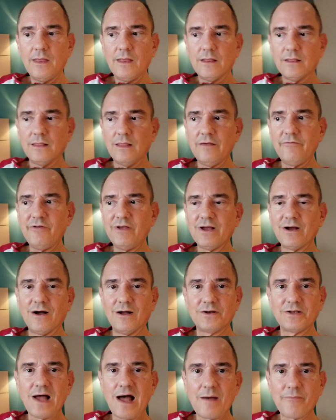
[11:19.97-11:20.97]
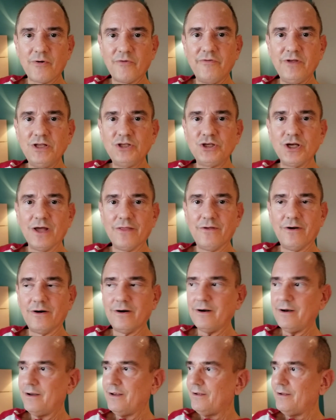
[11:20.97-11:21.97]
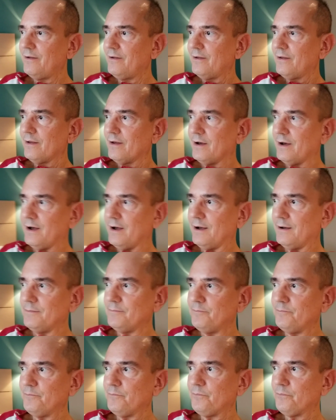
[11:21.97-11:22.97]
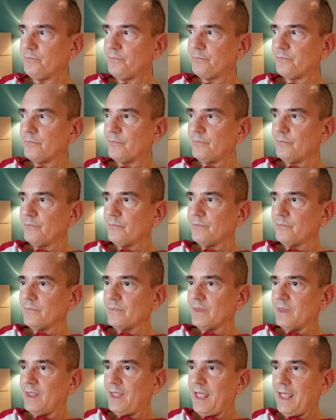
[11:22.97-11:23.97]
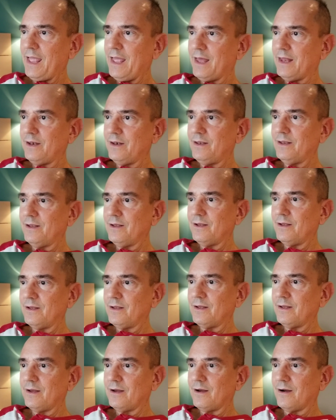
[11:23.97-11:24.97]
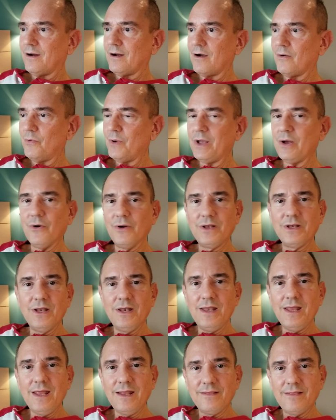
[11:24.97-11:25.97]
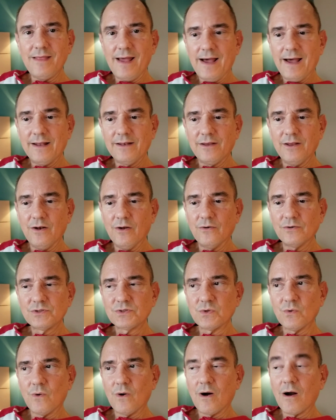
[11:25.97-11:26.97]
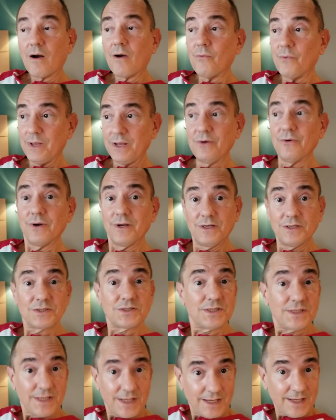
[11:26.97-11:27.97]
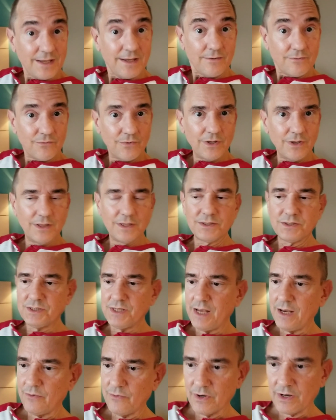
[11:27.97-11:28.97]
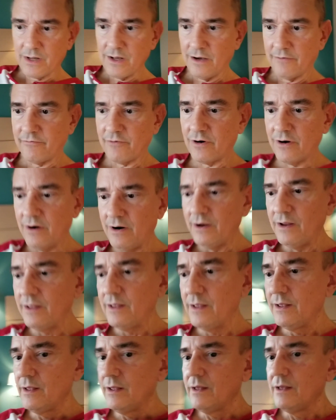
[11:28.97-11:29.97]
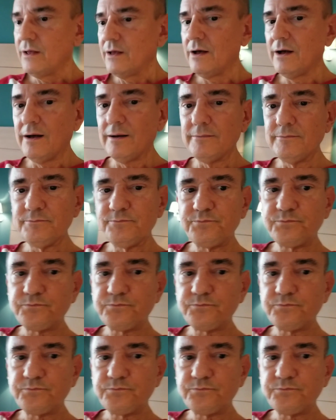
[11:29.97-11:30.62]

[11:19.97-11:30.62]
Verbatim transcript: living on top of each other, um, and are we going to need that? You know, so are we going to see real estate recover? Um,